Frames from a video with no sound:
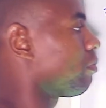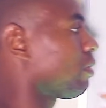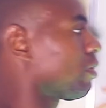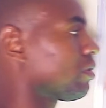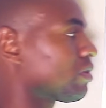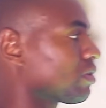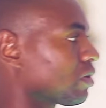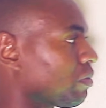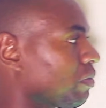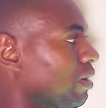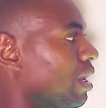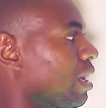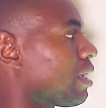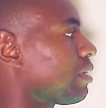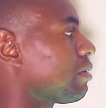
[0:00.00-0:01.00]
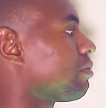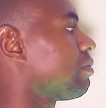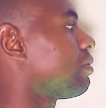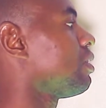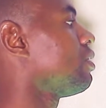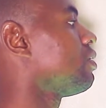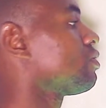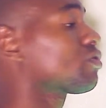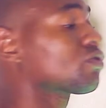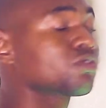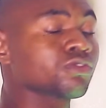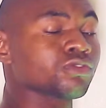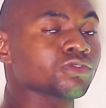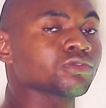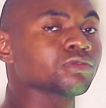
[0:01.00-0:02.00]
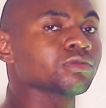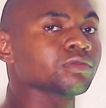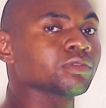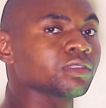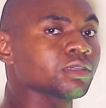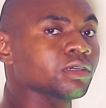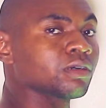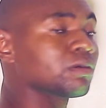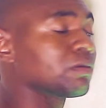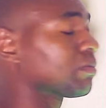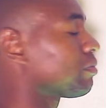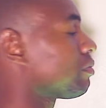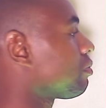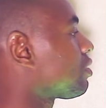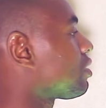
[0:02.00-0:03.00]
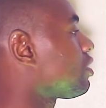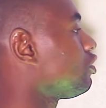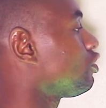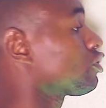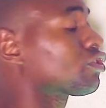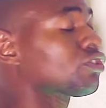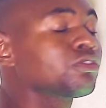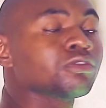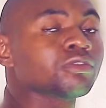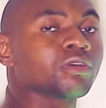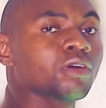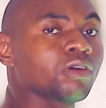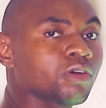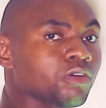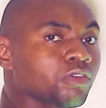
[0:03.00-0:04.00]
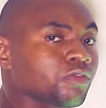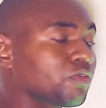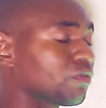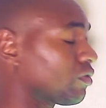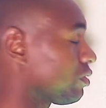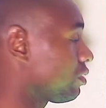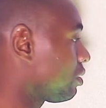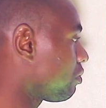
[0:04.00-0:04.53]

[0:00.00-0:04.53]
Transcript: blood supply to the tissue of the